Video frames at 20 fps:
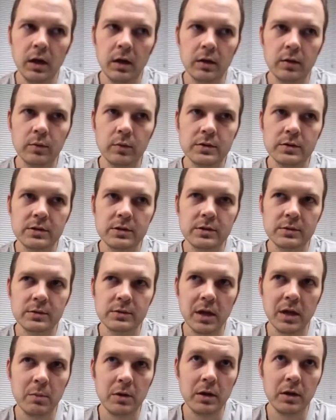it was
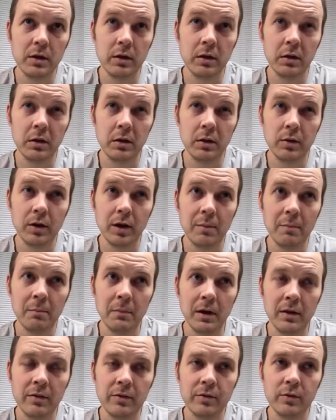maybe a
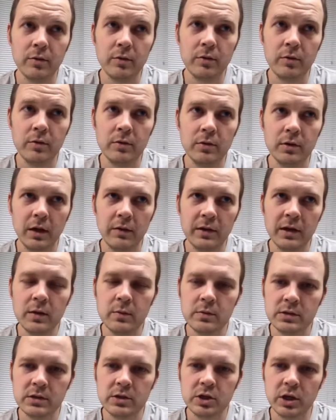month old. I think it
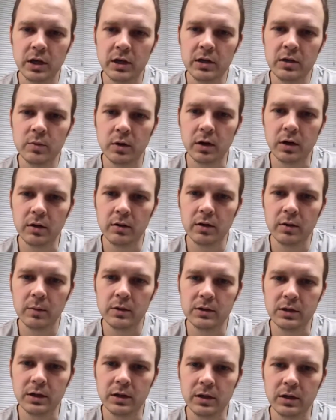was in January that we did it.